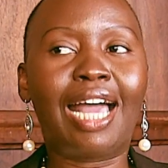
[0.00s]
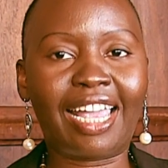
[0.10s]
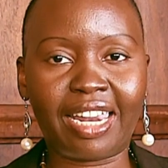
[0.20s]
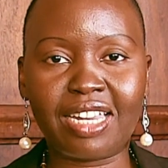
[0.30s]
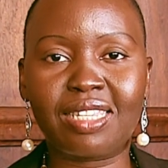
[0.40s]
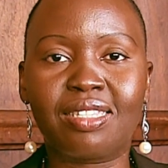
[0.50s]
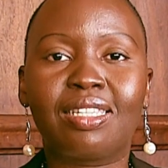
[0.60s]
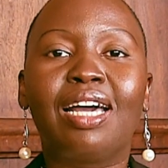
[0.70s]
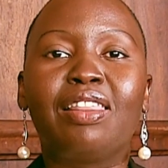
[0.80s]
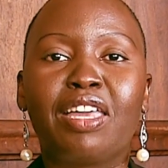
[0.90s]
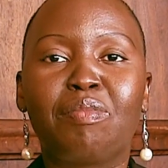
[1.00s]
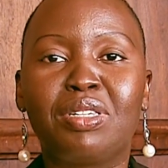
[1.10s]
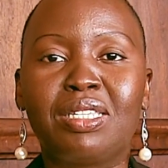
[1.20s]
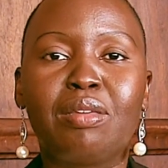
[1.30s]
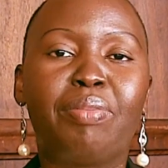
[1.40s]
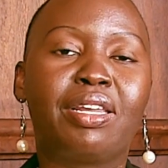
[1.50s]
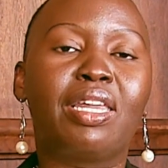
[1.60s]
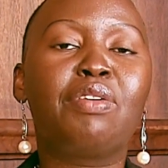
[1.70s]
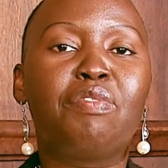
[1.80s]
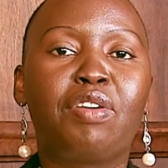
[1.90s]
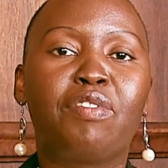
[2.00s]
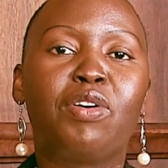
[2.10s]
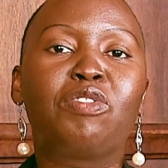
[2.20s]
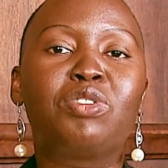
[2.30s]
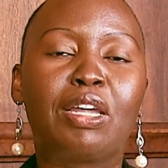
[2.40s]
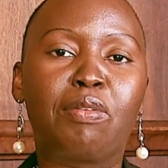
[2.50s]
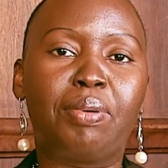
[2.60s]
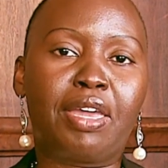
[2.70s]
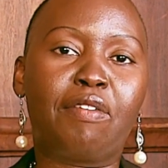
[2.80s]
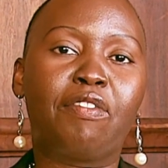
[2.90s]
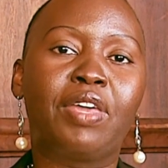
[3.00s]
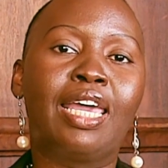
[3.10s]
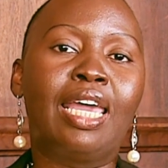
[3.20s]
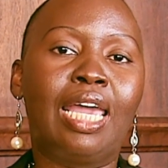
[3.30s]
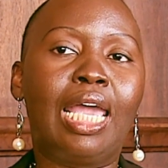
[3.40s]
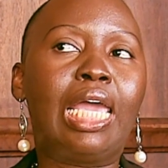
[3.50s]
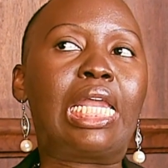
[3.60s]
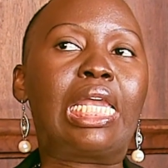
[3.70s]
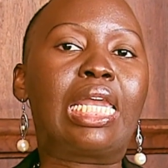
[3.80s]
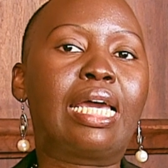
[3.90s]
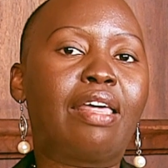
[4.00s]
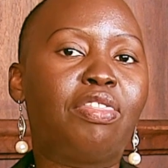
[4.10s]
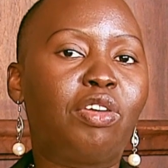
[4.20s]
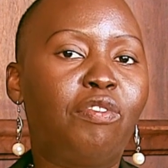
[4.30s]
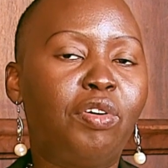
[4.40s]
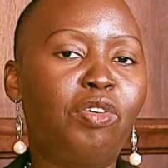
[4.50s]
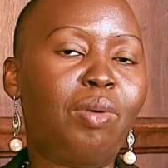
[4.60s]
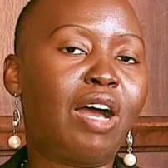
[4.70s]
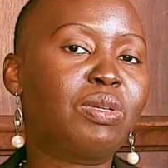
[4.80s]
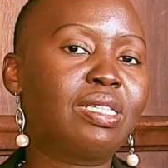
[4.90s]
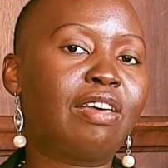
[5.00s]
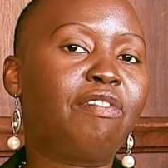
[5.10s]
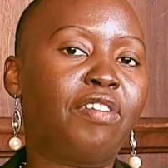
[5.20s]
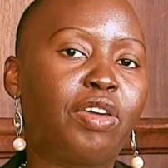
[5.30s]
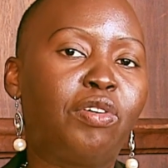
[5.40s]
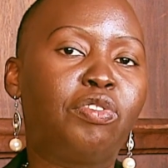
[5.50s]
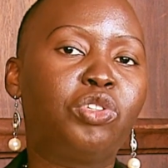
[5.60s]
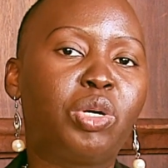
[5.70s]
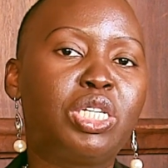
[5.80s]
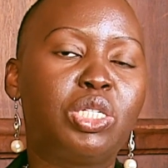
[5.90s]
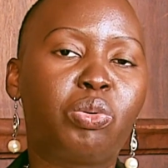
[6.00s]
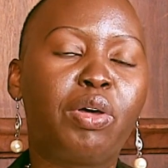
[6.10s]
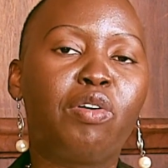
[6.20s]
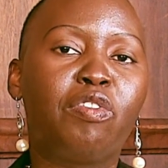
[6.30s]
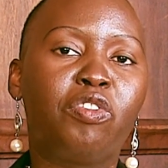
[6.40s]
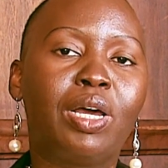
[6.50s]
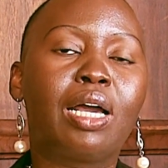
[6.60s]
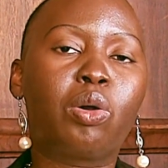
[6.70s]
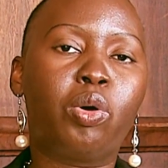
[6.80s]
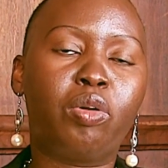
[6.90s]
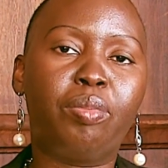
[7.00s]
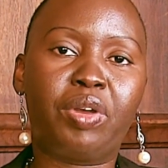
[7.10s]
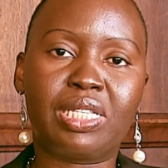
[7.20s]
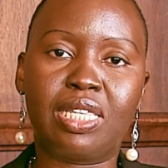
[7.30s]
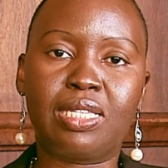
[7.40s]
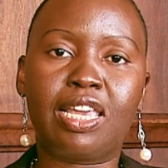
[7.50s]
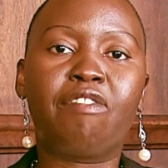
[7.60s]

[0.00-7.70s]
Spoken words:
against the MDC but in favor of ZANU-PF. And the Freedom House survey of 2012 corroborates this